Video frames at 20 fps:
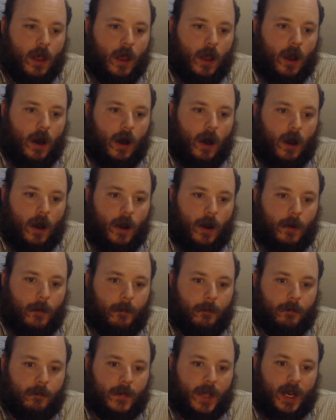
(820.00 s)

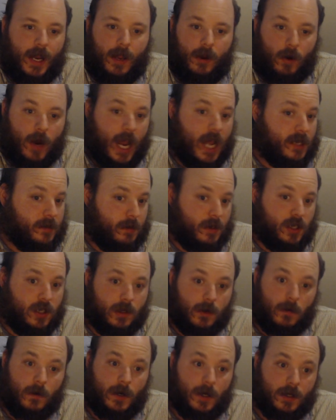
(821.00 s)
And there has been
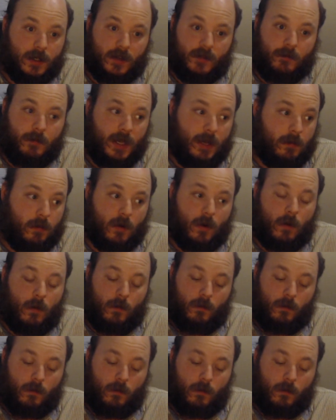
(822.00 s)
stories of people